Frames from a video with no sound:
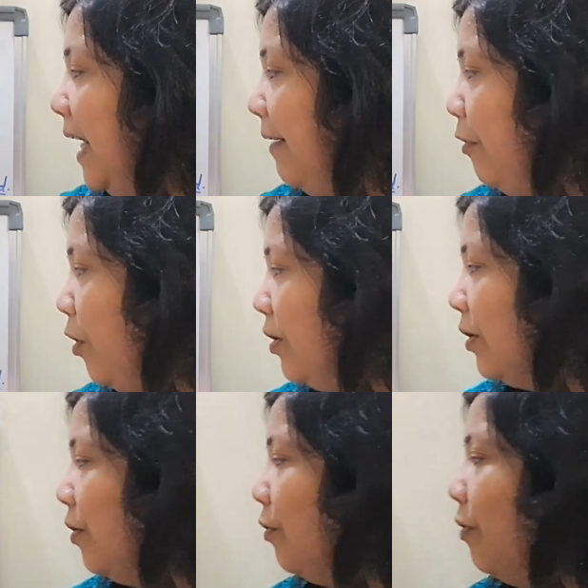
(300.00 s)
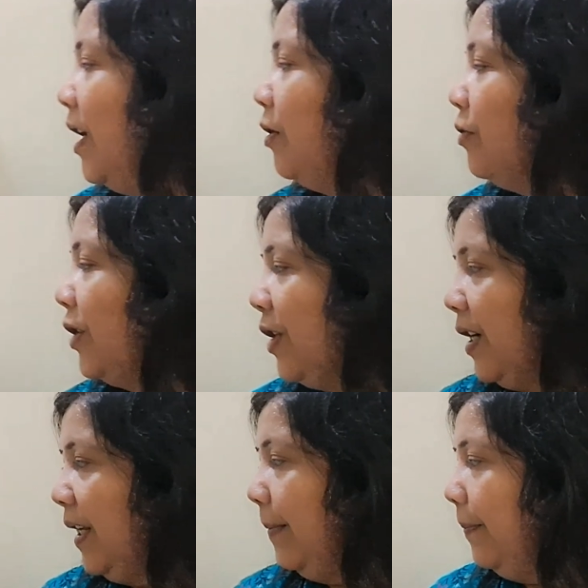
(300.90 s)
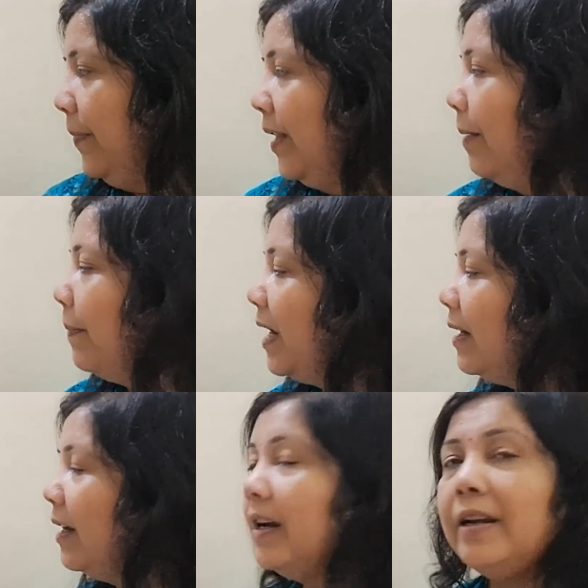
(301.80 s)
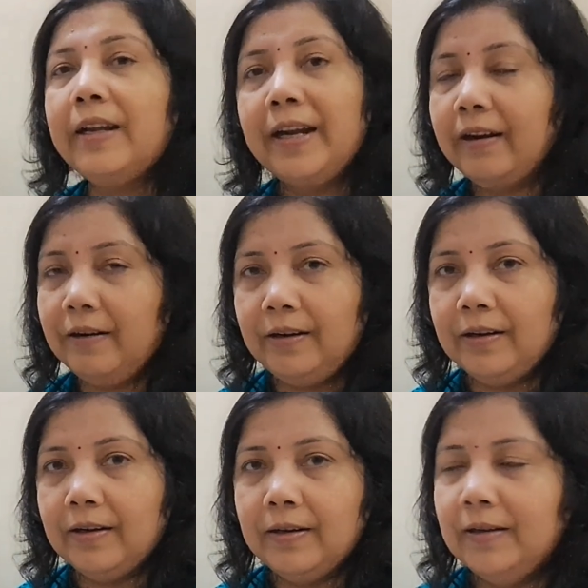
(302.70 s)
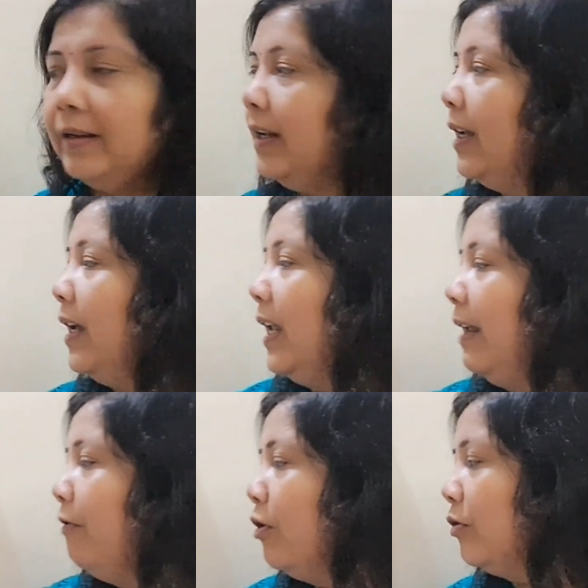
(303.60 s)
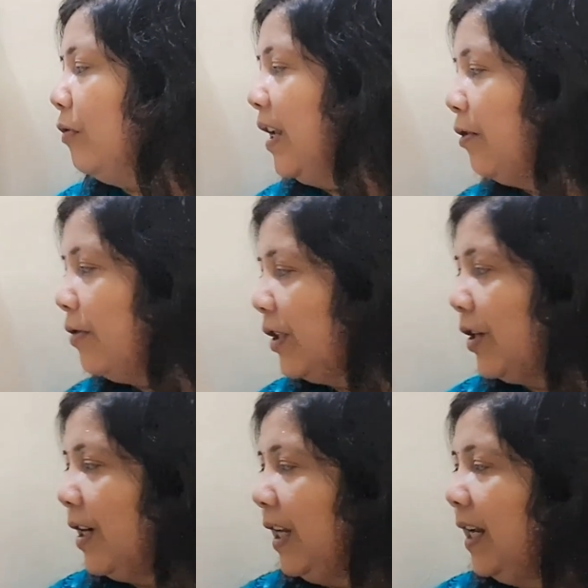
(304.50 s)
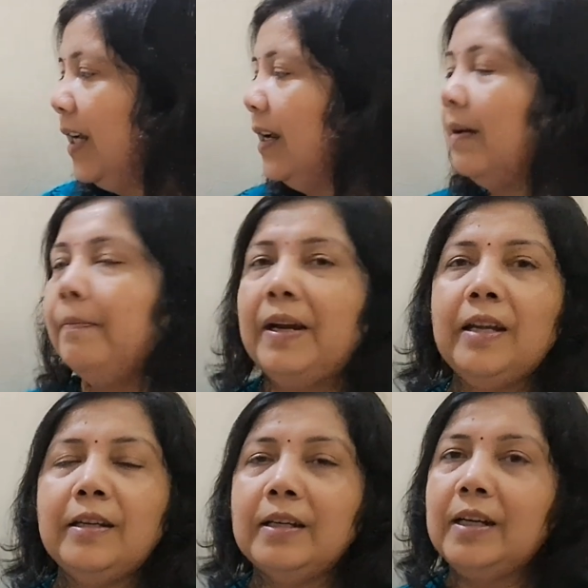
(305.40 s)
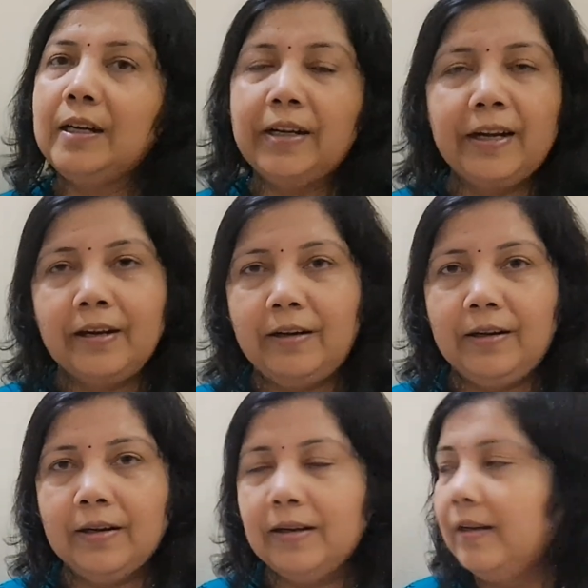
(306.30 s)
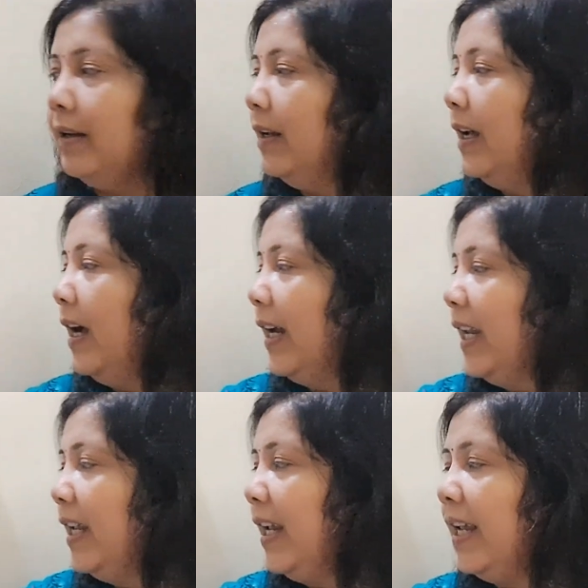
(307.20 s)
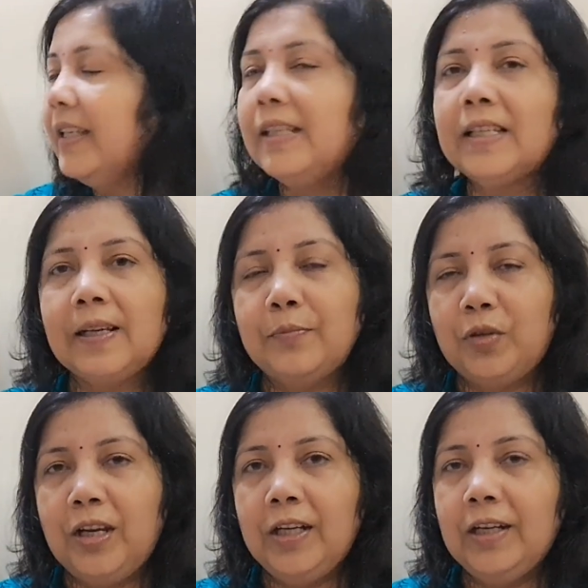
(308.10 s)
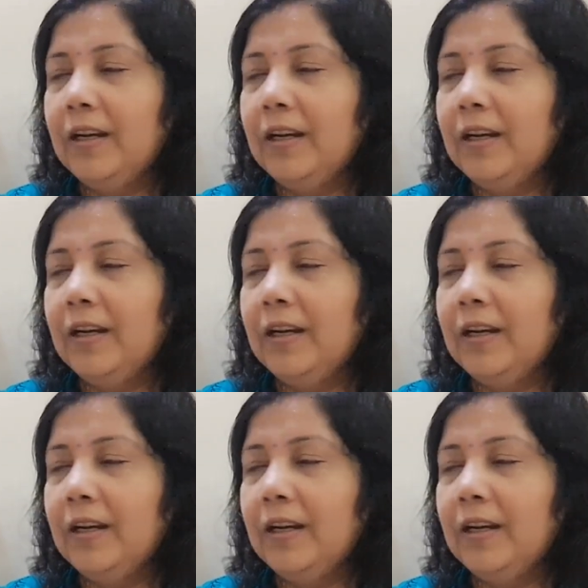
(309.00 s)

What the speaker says: He was going to study but didn't. He was going to study but didn't. Again, he is the subject.